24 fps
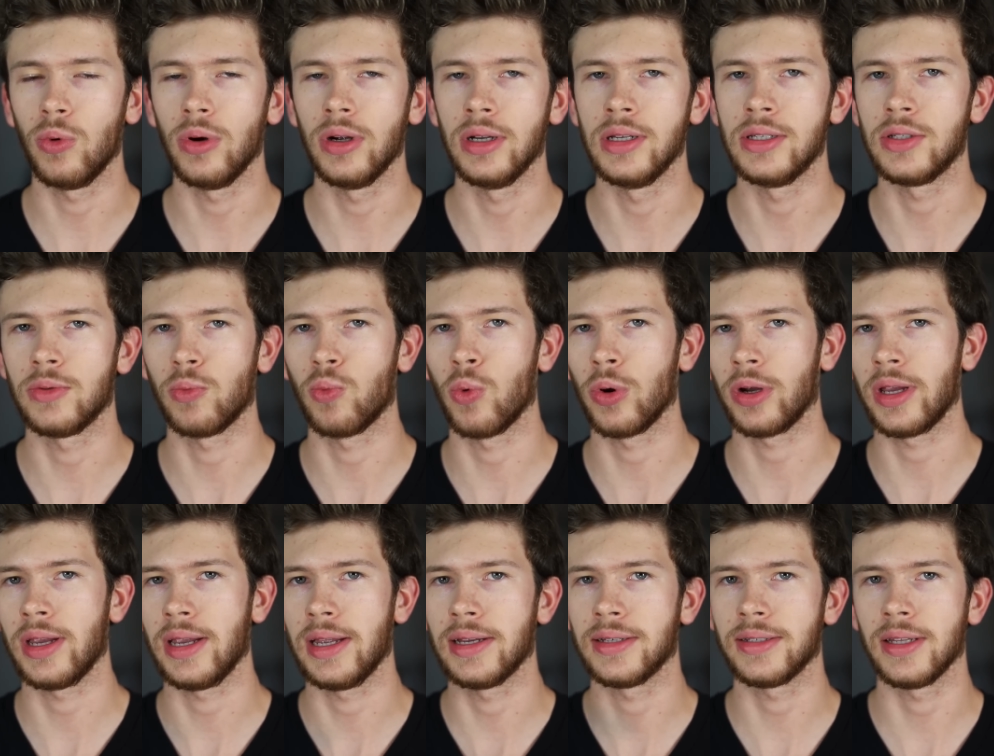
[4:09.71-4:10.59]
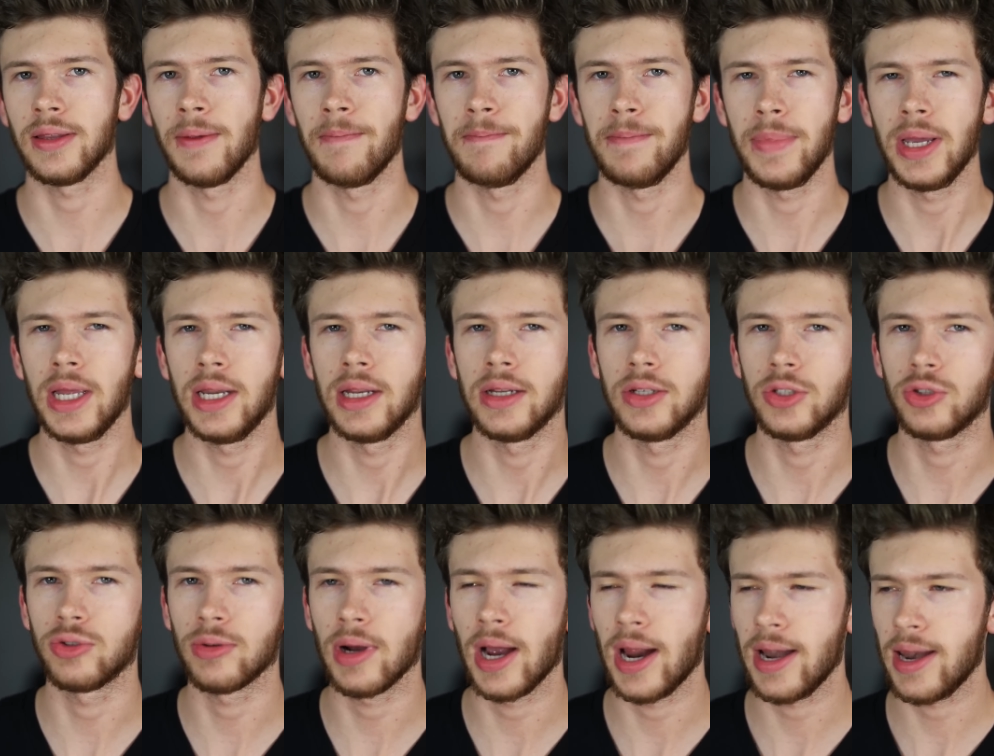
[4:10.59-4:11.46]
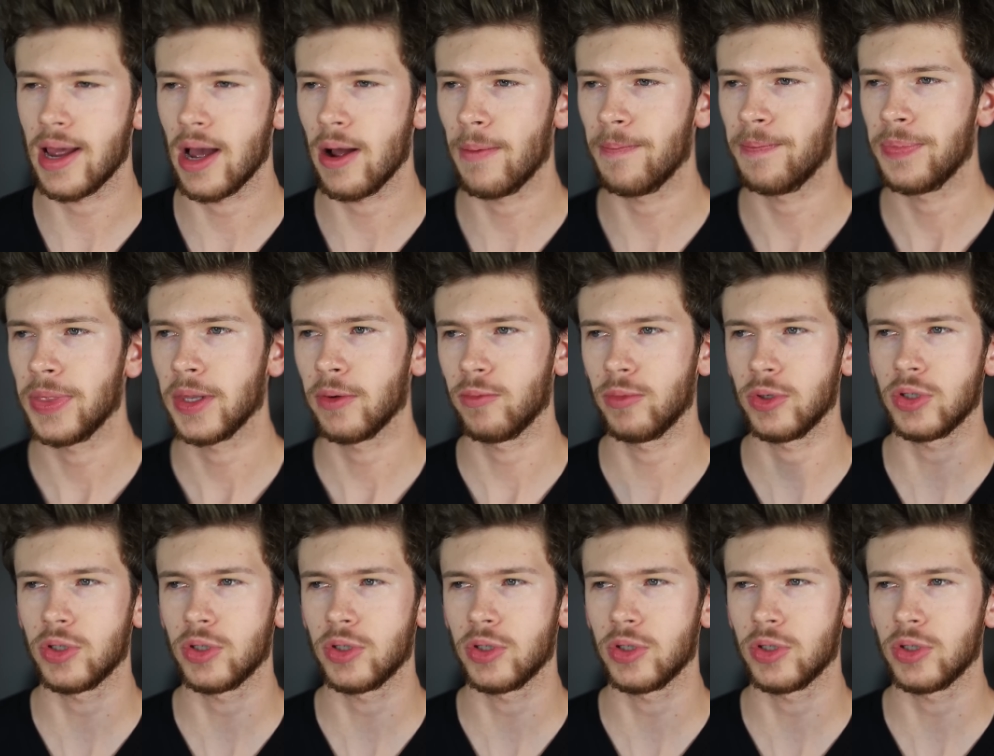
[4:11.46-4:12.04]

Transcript: woods working into the mid and dry down,